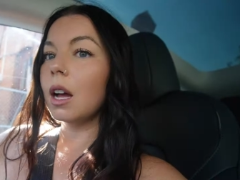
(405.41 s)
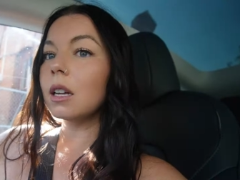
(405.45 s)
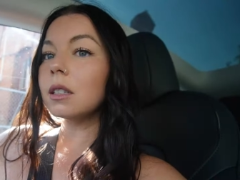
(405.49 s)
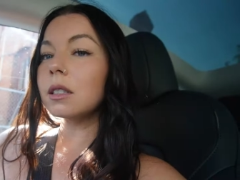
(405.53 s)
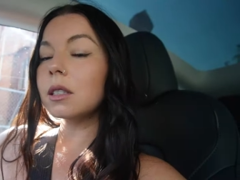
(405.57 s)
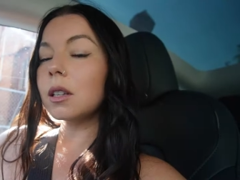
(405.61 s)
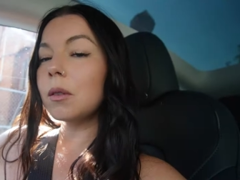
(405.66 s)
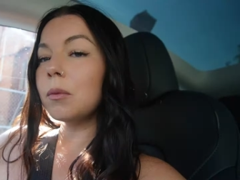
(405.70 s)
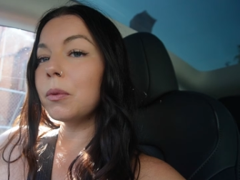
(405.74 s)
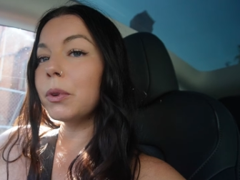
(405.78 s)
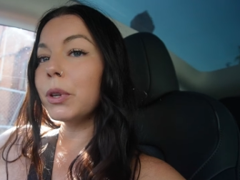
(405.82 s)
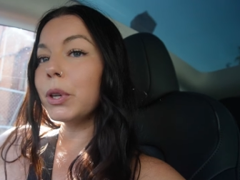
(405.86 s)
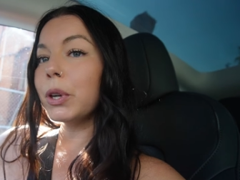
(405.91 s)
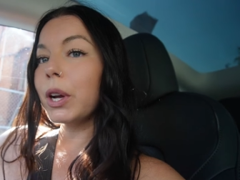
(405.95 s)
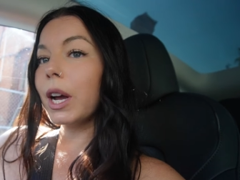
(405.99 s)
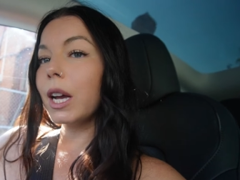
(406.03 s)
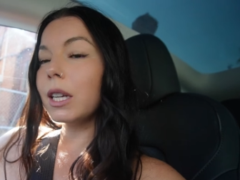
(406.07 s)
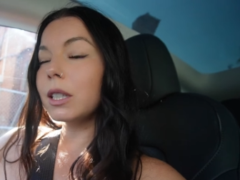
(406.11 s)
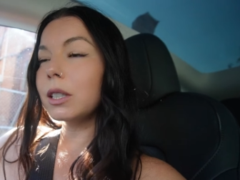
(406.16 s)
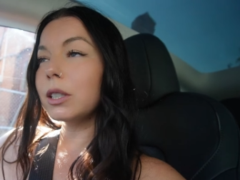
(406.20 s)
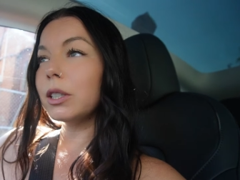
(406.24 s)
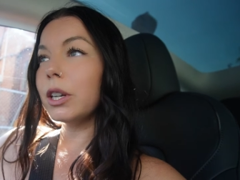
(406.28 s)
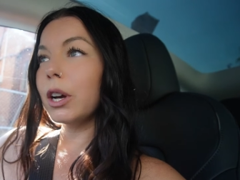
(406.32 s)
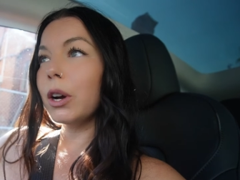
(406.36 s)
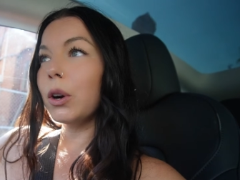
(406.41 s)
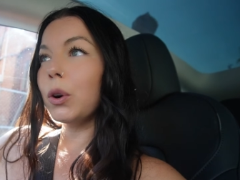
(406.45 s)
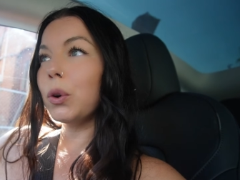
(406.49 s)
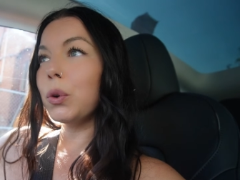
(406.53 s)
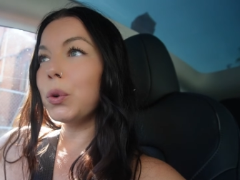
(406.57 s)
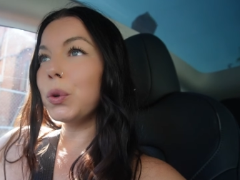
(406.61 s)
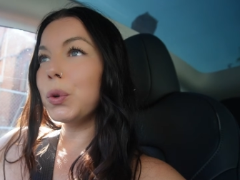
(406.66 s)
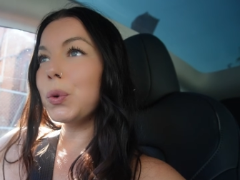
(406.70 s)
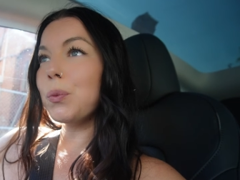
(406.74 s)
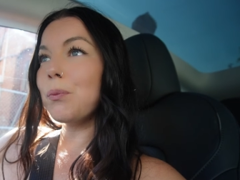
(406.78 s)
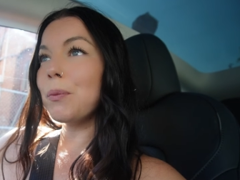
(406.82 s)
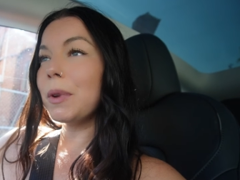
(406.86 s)
As some of you guys
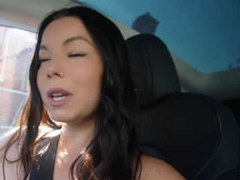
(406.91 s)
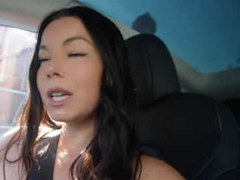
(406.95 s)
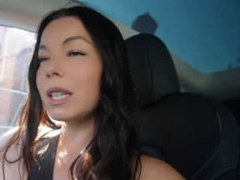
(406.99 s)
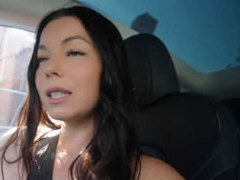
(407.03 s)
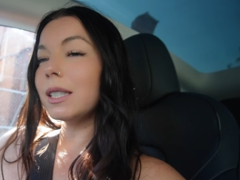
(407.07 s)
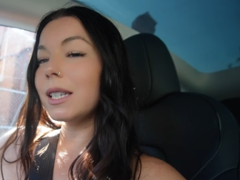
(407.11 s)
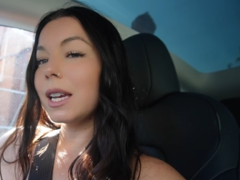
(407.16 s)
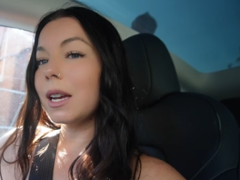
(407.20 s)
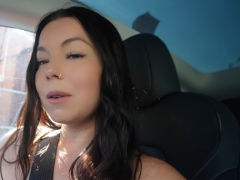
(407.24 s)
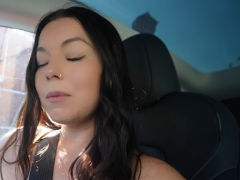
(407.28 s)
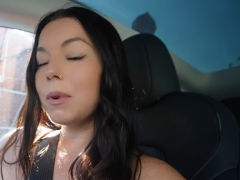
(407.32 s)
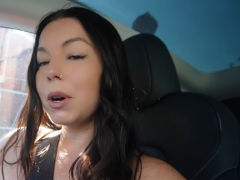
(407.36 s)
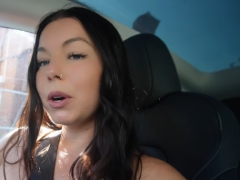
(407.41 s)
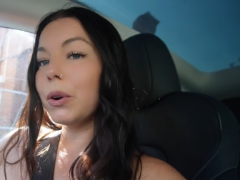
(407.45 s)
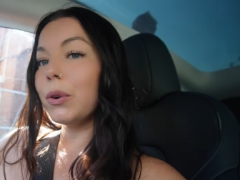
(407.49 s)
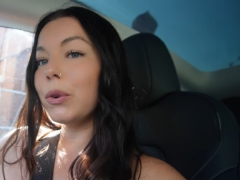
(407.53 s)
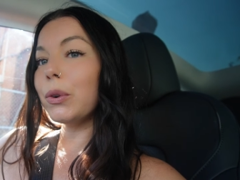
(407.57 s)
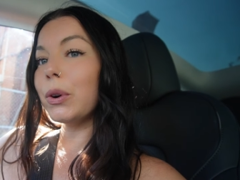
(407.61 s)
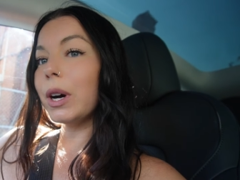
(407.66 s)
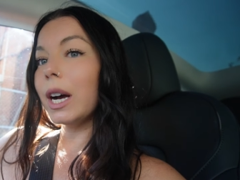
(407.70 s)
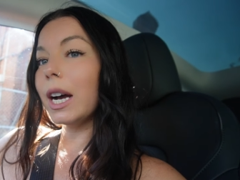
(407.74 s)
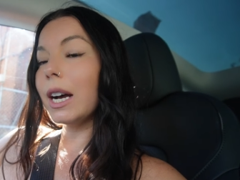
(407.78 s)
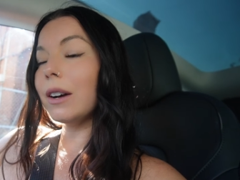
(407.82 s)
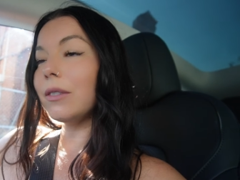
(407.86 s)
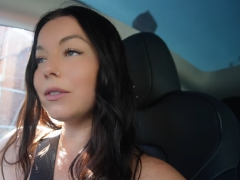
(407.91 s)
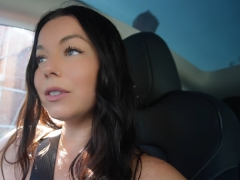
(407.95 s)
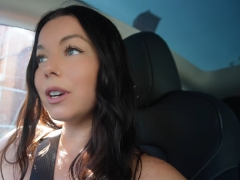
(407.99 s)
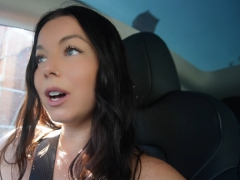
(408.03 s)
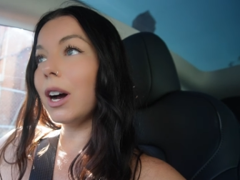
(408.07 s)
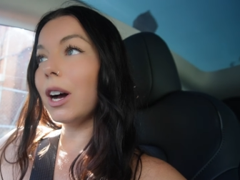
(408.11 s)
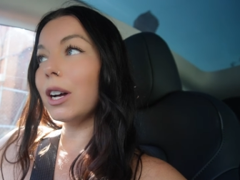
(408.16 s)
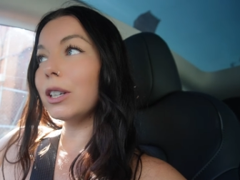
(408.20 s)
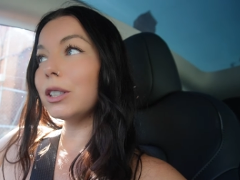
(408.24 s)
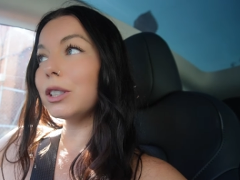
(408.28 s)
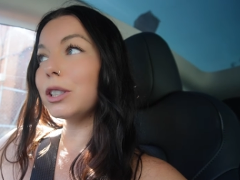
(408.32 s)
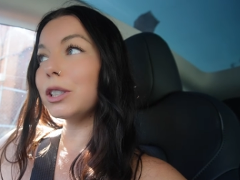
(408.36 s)
know, me and Damo have
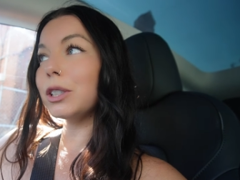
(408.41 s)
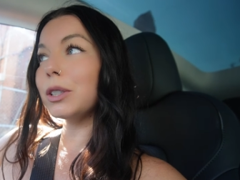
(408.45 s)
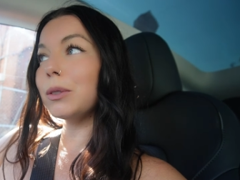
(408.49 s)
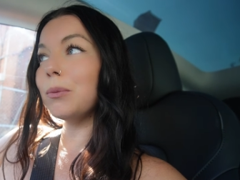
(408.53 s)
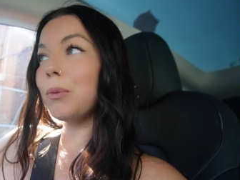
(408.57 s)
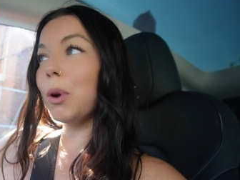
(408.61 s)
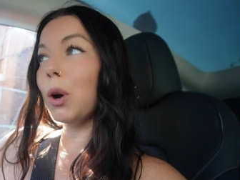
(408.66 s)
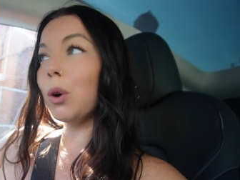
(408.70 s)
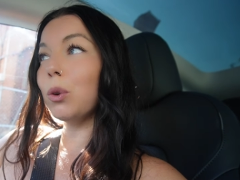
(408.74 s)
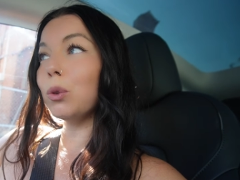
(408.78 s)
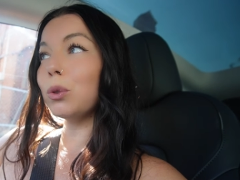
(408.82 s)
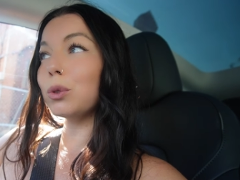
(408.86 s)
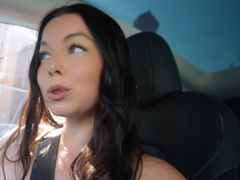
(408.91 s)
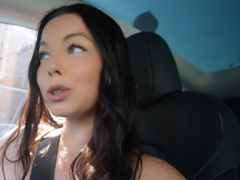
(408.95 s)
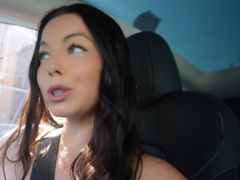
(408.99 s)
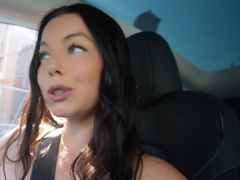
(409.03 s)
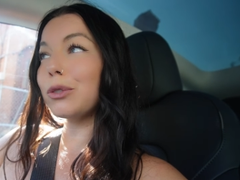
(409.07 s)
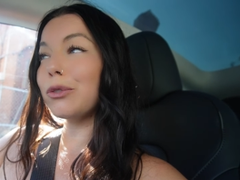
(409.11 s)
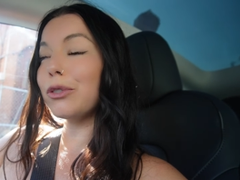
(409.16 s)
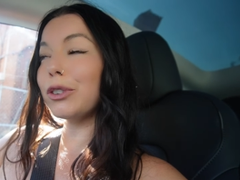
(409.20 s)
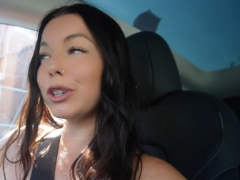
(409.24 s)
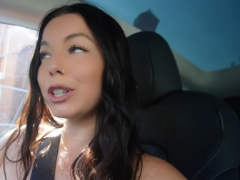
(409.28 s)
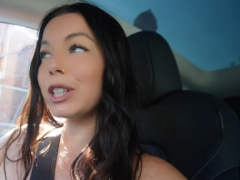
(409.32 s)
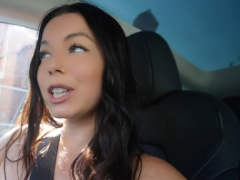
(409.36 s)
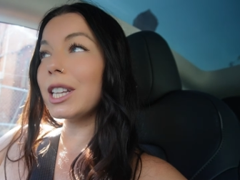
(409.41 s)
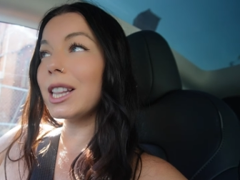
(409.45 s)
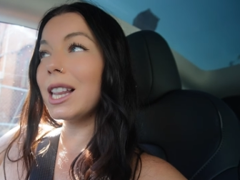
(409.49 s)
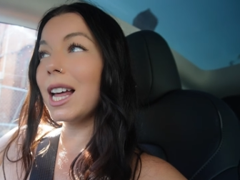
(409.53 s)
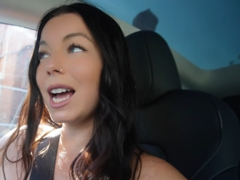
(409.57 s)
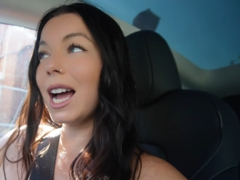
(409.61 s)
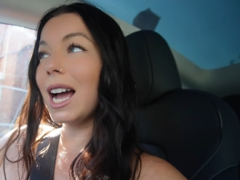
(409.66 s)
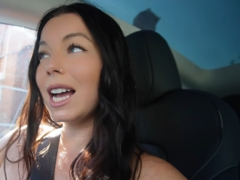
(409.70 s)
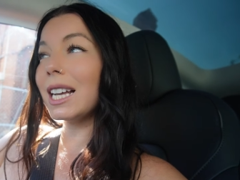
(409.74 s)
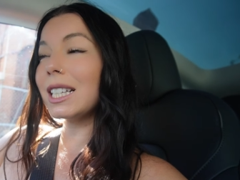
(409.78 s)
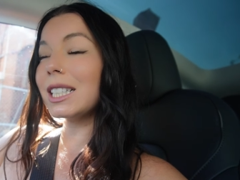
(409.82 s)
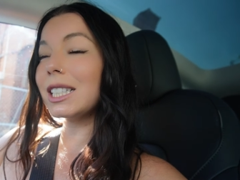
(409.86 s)
not smoked for the
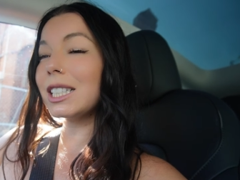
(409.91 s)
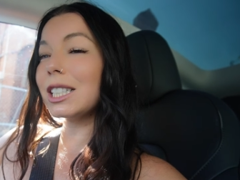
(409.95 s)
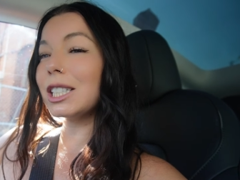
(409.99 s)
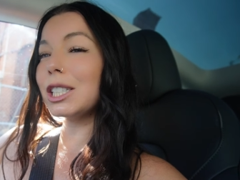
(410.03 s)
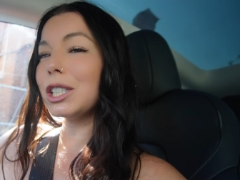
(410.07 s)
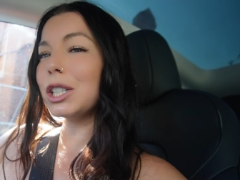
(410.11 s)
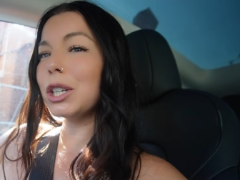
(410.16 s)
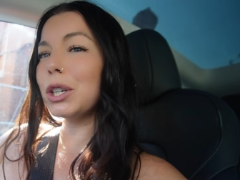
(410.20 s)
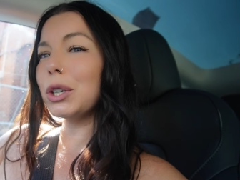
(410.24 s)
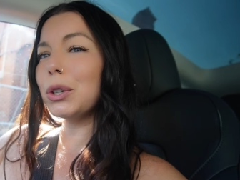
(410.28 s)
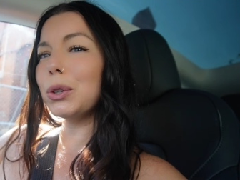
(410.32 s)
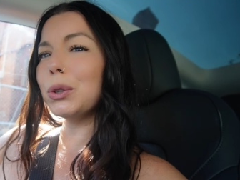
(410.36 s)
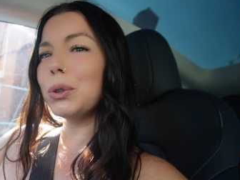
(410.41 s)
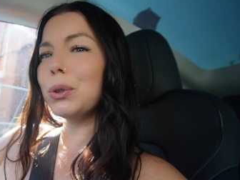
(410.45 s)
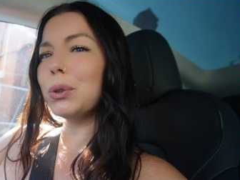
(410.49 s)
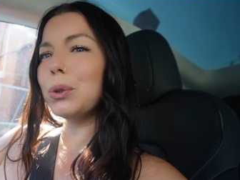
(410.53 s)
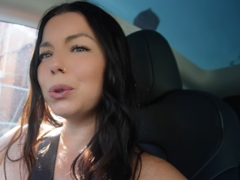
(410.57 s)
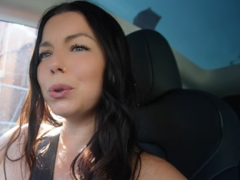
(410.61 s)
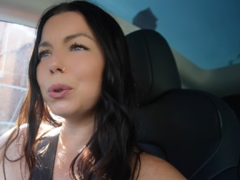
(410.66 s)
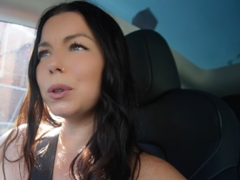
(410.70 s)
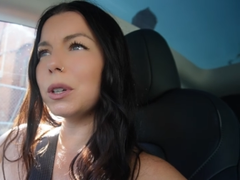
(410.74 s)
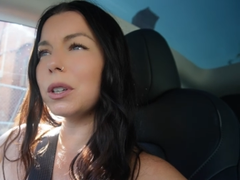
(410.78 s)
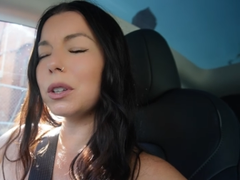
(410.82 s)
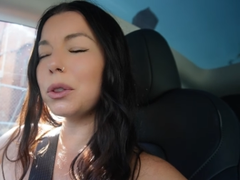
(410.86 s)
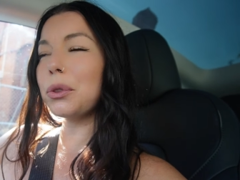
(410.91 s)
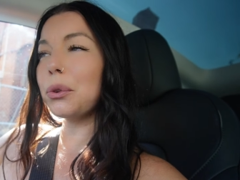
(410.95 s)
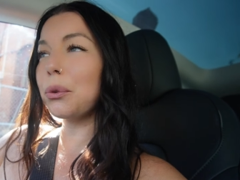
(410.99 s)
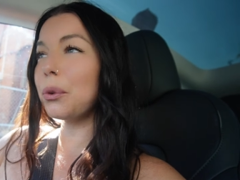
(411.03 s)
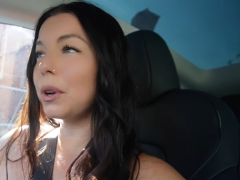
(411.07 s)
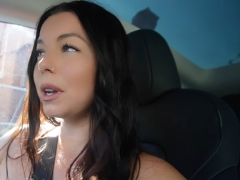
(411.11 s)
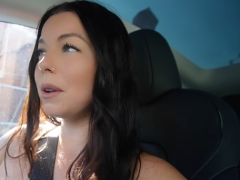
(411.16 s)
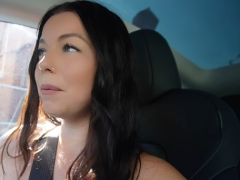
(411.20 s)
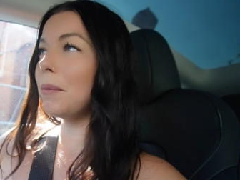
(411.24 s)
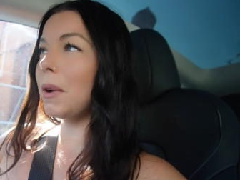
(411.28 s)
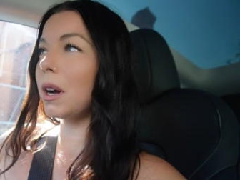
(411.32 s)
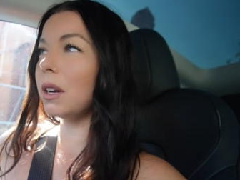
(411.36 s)
last two or
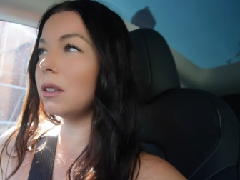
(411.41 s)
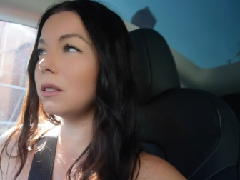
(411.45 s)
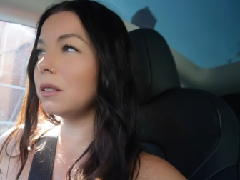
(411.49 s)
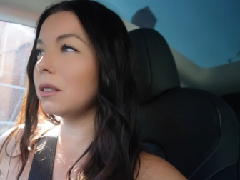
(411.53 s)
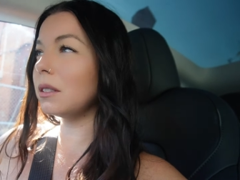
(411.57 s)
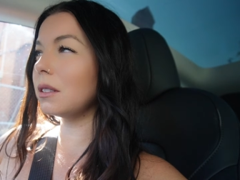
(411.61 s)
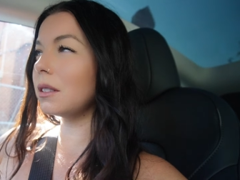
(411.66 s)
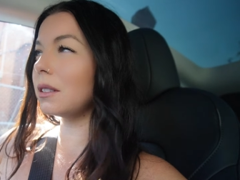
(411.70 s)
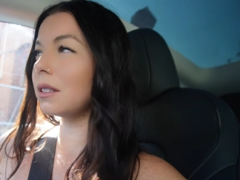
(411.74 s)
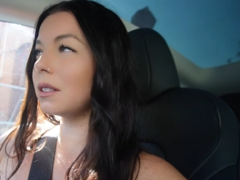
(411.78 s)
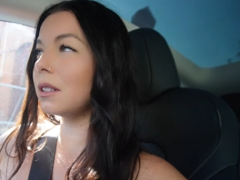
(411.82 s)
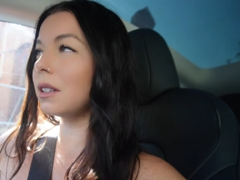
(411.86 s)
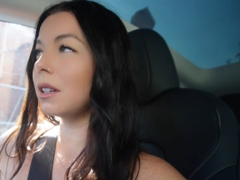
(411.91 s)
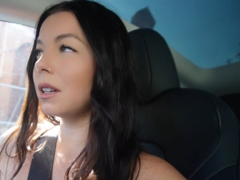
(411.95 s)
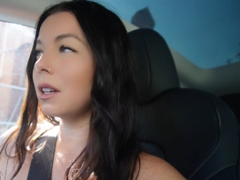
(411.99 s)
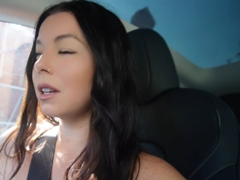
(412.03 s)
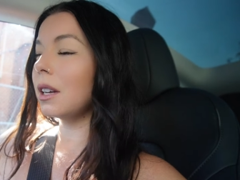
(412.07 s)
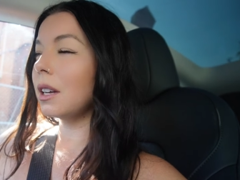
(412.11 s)
three months.